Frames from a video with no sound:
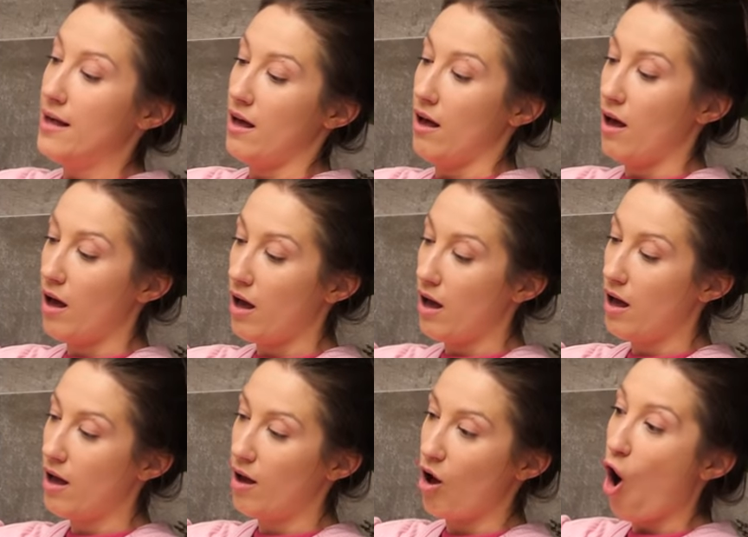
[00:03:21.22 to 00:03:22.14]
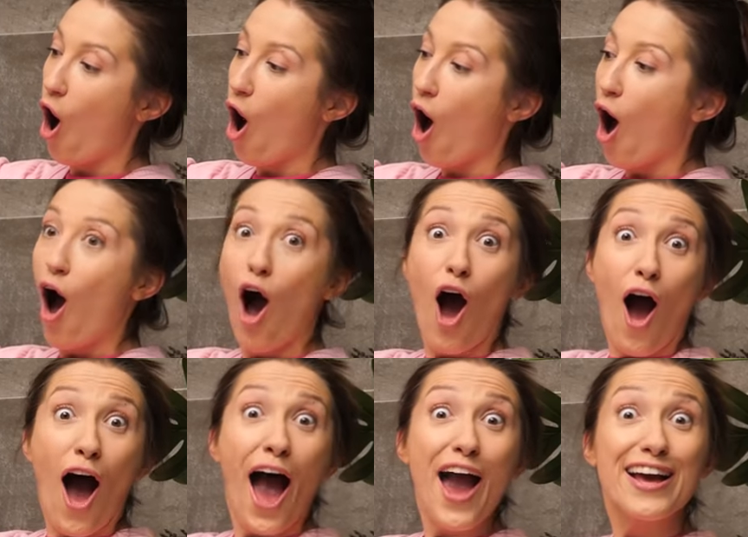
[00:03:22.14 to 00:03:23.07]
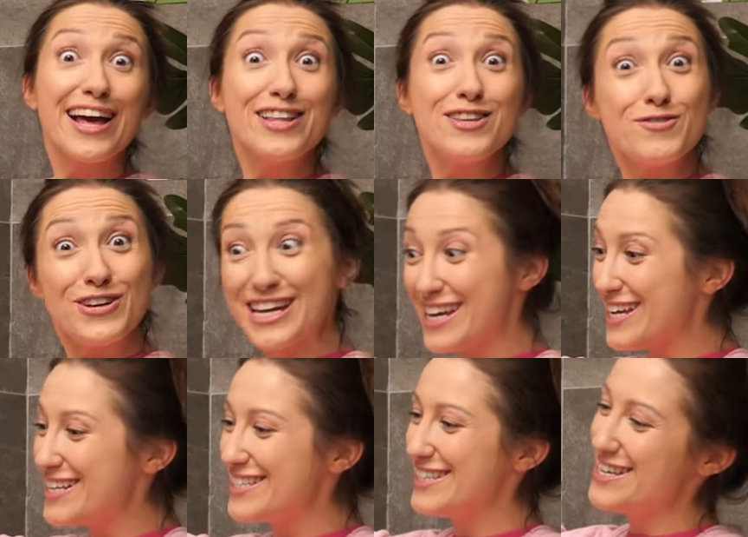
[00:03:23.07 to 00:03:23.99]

she will be able to reach the end of her leg.